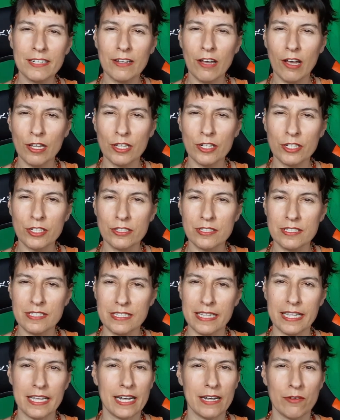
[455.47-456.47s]

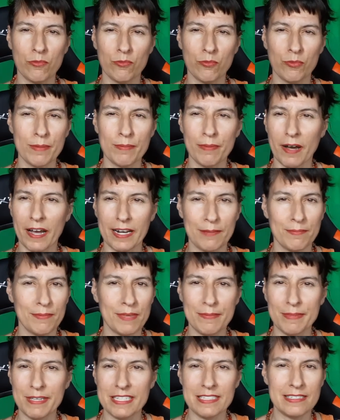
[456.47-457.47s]
and then we bought it
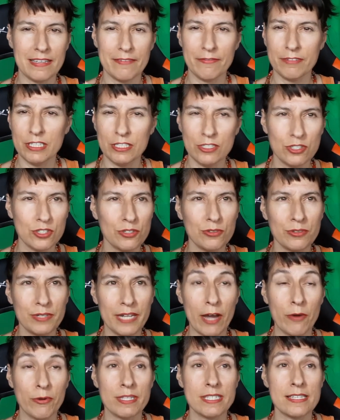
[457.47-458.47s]
maybe at $72.
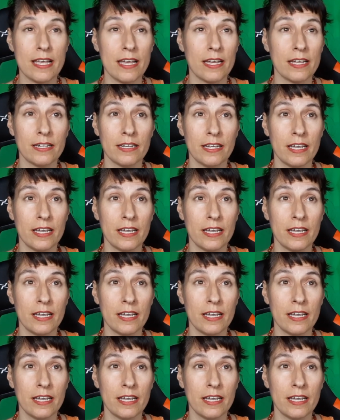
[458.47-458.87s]
Now it's at